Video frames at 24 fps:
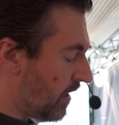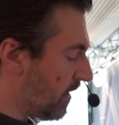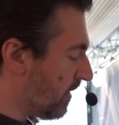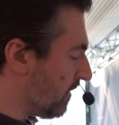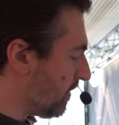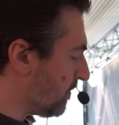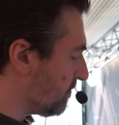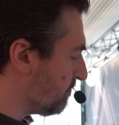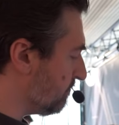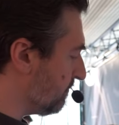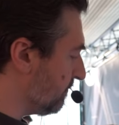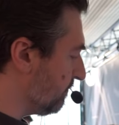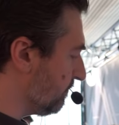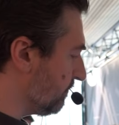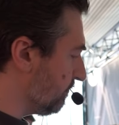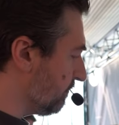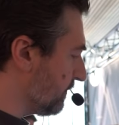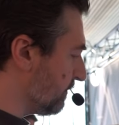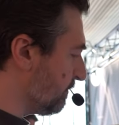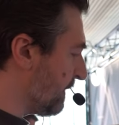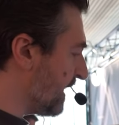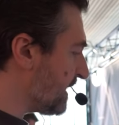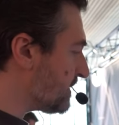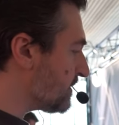um,
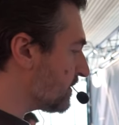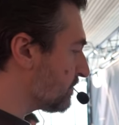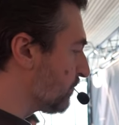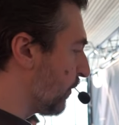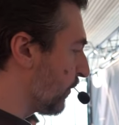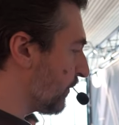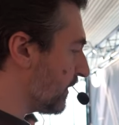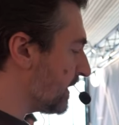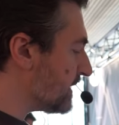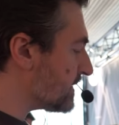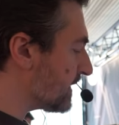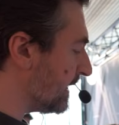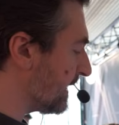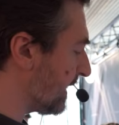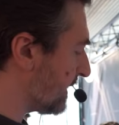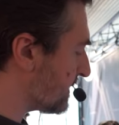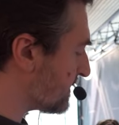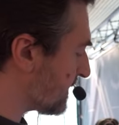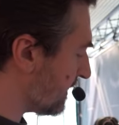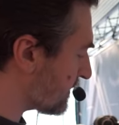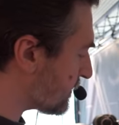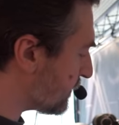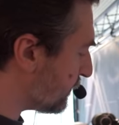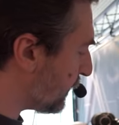made it more easily
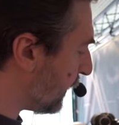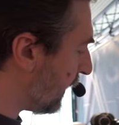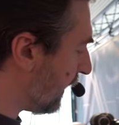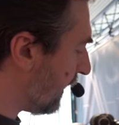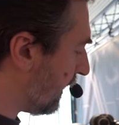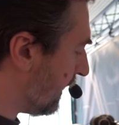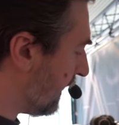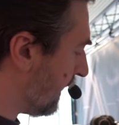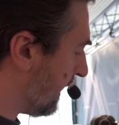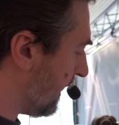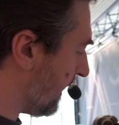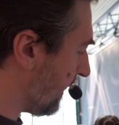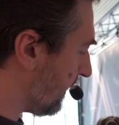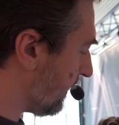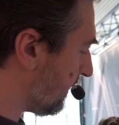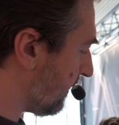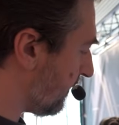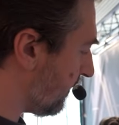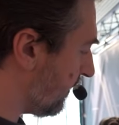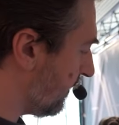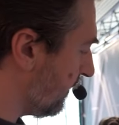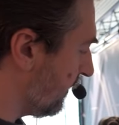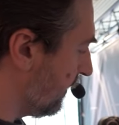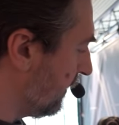accessible, like
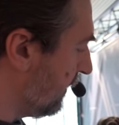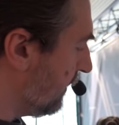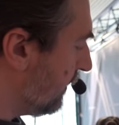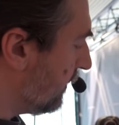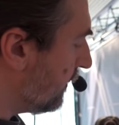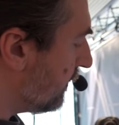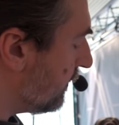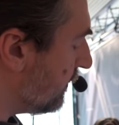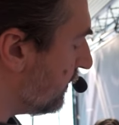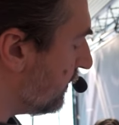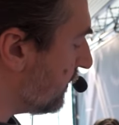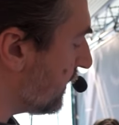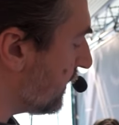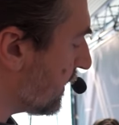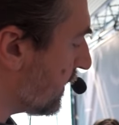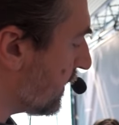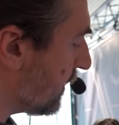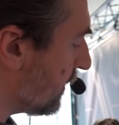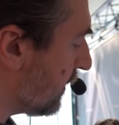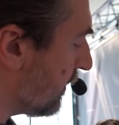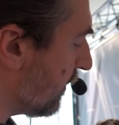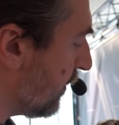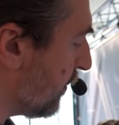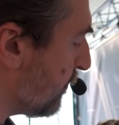uh, the